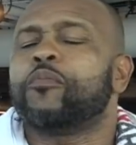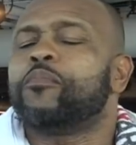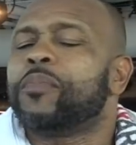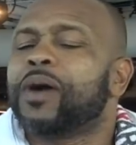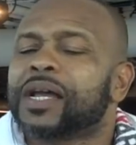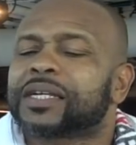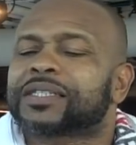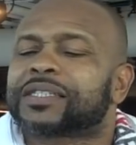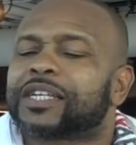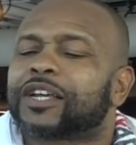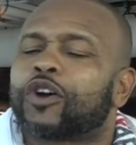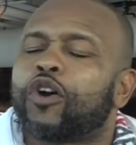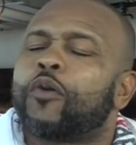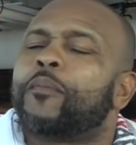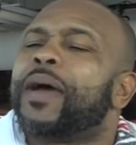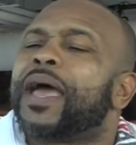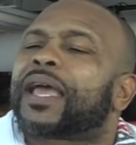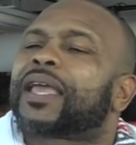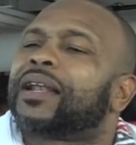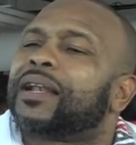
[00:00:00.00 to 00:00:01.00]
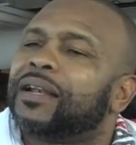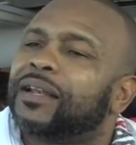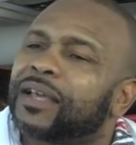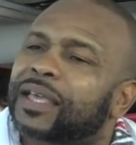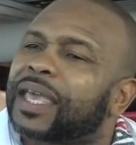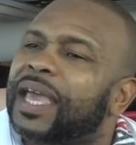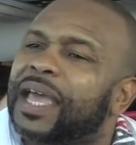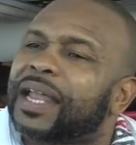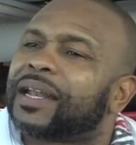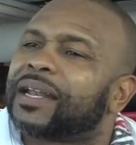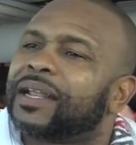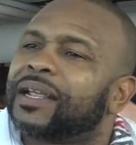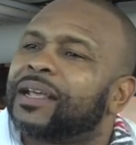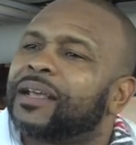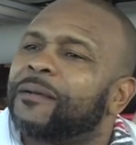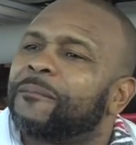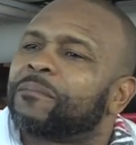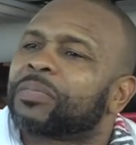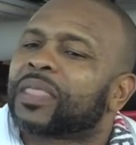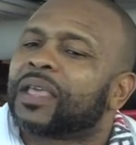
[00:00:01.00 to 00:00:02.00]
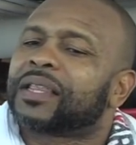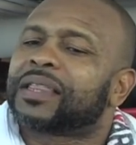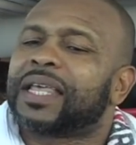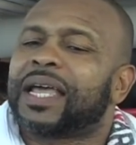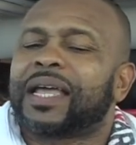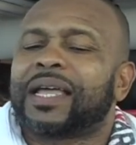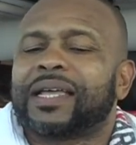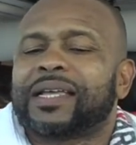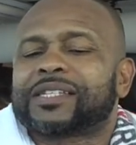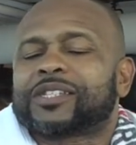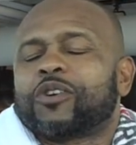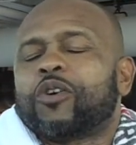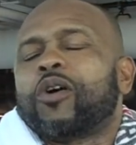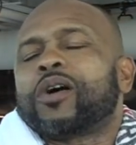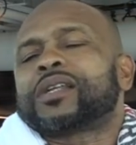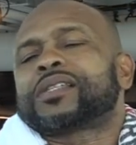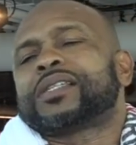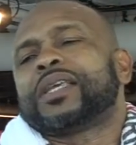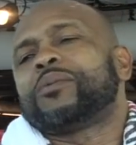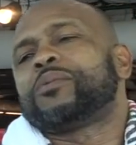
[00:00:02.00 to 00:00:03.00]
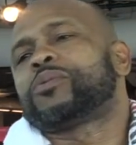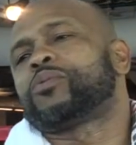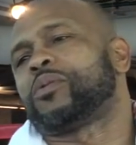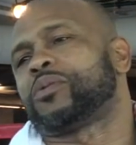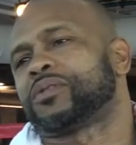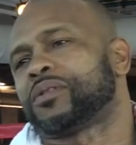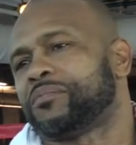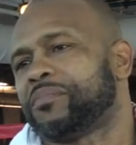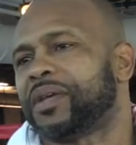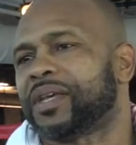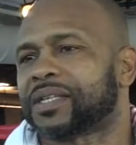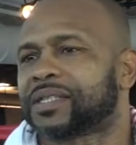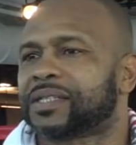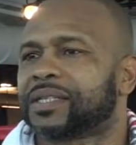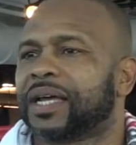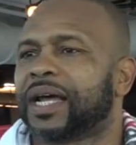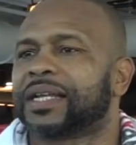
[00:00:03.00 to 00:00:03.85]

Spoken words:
much to go back and look at that it's hard to say which one's the best.